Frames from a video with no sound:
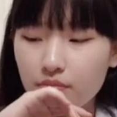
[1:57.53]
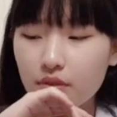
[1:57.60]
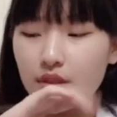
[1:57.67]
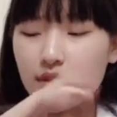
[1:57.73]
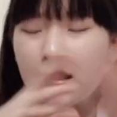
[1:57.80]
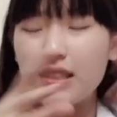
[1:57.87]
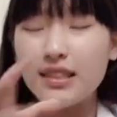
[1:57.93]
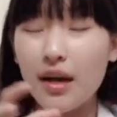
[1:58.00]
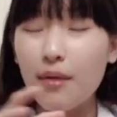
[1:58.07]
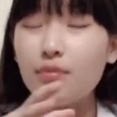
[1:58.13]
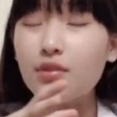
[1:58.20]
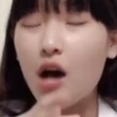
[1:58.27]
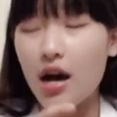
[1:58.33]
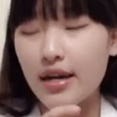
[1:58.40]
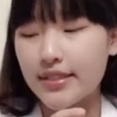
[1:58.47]
some
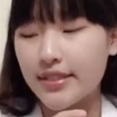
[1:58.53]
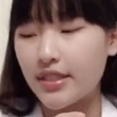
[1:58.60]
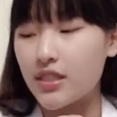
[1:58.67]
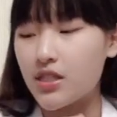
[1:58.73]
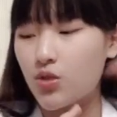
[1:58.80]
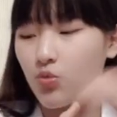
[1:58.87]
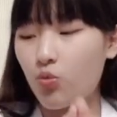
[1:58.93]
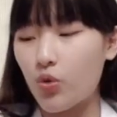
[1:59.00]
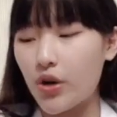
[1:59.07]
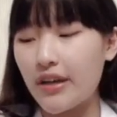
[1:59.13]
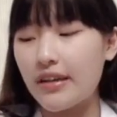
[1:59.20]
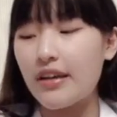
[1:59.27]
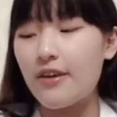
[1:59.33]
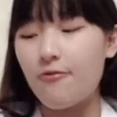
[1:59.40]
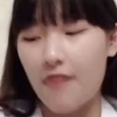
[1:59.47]
doctors would
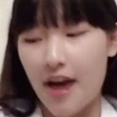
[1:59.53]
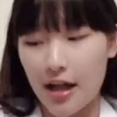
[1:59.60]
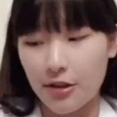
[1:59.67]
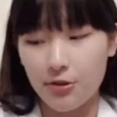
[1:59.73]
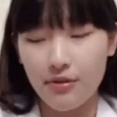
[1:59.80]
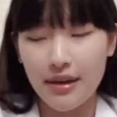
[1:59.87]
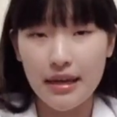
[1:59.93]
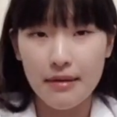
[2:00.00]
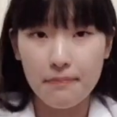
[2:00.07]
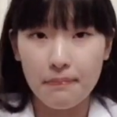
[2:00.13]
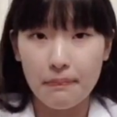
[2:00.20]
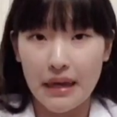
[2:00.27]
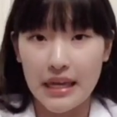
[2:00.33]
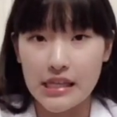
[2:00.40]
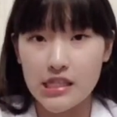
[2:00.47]
evaluate
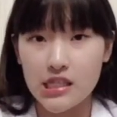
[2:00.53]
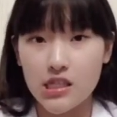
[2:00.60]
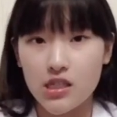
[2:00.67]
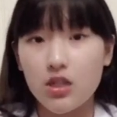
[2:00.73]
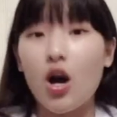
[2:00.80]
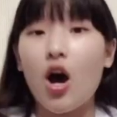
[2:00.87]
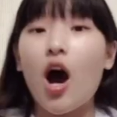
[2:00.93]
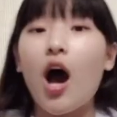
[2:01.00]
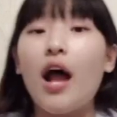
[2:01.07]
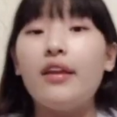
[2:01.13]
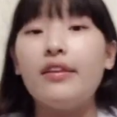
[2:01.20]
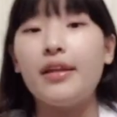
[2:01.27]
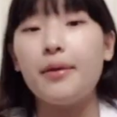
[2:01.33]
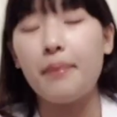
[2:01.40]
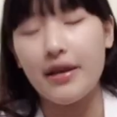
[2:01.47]
based on the
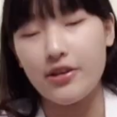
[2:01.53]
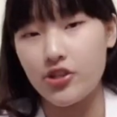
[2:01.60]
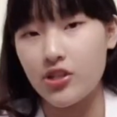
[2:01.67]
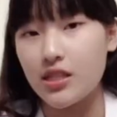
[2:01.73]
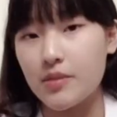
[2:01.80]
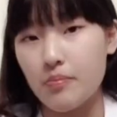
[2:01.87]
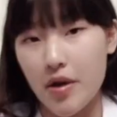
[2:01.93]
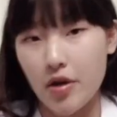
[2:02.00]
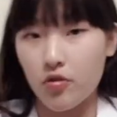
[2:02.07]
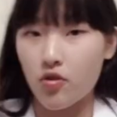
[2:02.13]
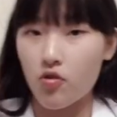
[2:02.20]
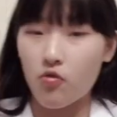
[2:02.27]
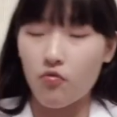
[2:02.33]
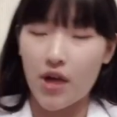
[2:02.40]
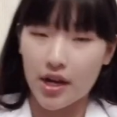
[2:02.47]
patient's medical
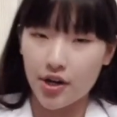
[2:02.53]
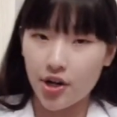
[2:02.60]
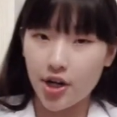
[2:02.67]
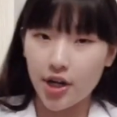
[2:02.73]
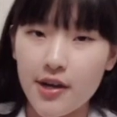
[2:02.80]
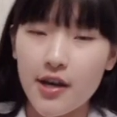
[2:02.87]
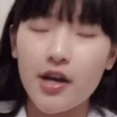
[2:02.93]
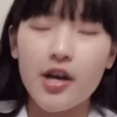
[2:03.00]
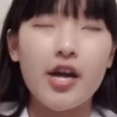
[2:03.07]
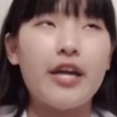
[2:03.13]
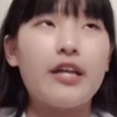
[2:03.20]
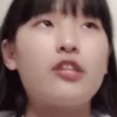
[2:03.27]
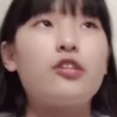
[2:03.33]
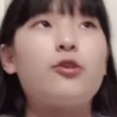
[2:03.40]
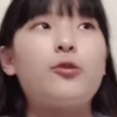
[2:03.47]
record,
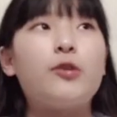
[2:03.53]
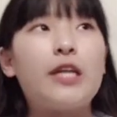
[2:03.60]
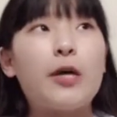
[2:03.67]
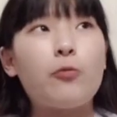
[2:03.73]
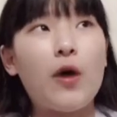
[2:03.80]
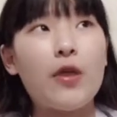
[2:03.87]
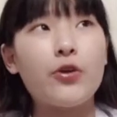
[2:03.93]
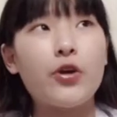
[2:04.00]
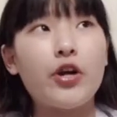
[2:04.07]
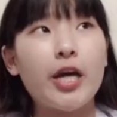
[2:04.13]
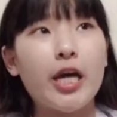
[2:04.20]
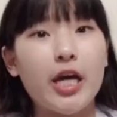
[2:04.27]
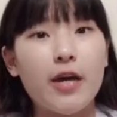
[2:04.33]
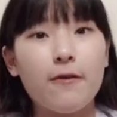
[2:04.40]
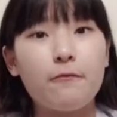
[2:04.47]
including whether
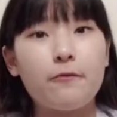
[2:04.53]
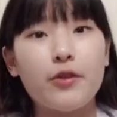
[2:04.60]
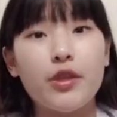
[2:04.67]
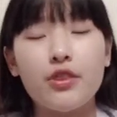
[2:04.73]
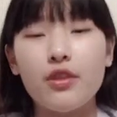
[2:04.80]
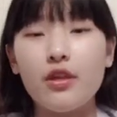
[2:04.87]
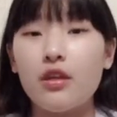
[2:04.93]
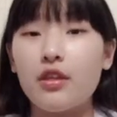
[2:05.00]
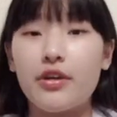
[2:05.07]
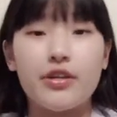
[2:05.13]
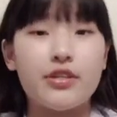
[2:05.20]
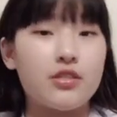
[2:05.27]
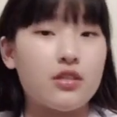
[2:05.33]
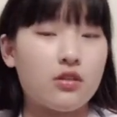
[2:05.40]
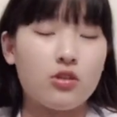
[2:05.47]
if there is
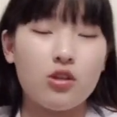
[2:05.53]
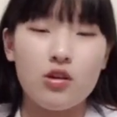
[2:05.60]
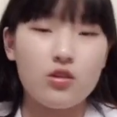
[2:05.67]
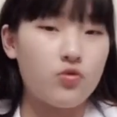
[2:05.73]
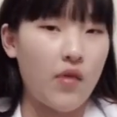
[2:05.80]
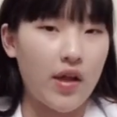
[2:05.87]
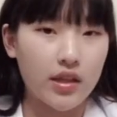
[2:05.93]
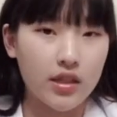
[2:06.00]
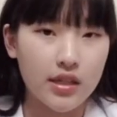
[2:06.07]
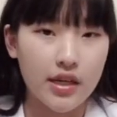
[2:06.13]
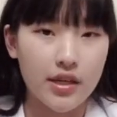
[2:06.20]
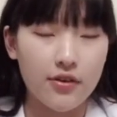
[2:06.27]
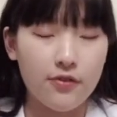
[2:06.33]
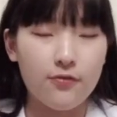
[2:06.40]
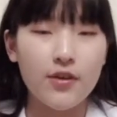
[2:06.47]
a close
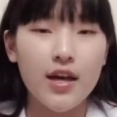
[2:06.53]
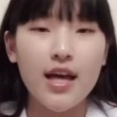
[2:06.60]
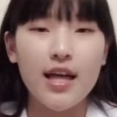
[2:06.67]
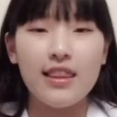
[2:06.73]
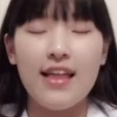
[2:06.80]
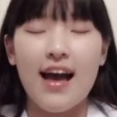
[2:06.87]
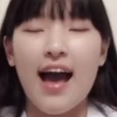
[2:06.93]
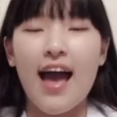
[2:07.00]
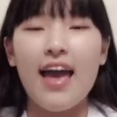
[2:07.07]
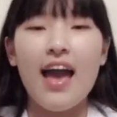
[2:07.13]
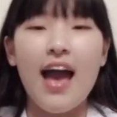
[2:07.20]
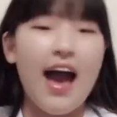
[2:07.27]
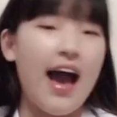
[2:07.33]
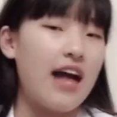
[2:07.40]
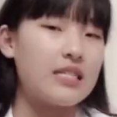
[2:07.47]
relative that
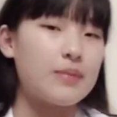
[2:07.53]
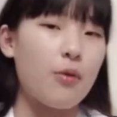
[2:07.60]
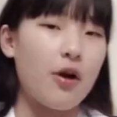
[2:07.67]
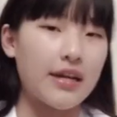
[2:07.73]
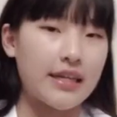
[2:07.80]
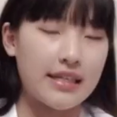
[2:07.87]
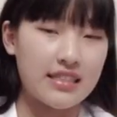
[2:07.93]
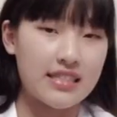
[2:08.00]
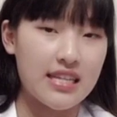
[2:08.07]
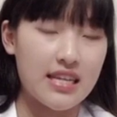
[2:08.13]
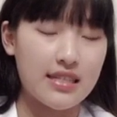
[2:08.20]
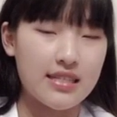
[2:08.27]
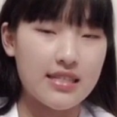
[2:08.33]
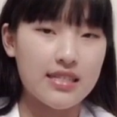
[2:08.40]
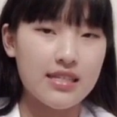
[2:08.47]
has
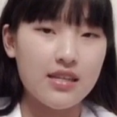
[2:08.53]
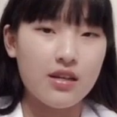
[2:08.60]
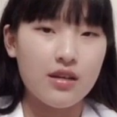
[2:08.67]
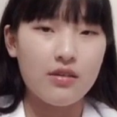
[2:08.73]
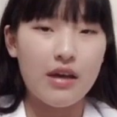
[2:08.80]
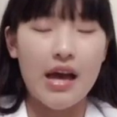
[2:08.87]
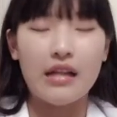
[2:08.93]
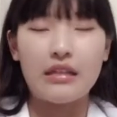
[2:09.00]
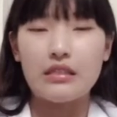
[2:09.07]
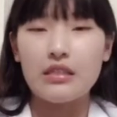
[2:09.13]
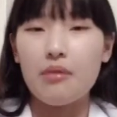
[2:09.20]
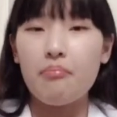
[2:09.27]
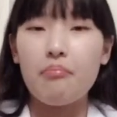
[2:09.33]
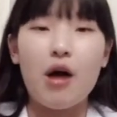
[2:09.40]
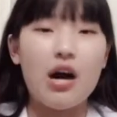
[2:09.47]
Parkinson's and
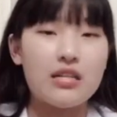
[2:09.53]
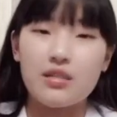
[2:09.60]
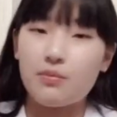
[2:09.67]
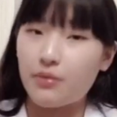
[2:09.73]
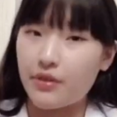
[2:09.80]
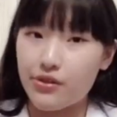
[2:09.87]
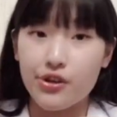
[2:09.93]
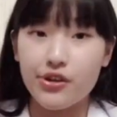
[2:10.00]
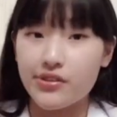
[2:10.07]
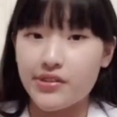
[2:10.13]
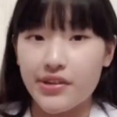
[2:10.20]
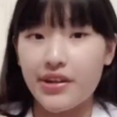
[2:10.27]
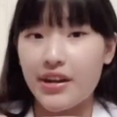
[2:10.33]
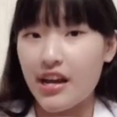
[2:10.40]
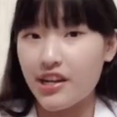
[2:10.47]
possibly there's a
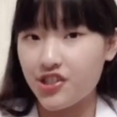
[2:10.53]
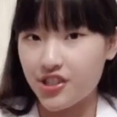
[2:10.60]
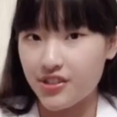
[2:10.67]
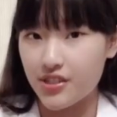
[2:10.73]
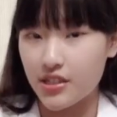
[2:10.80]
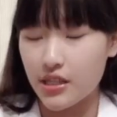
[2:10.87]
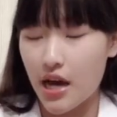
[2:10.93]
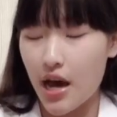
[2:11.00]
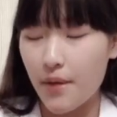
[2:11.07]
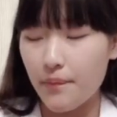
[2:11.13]
connection to that.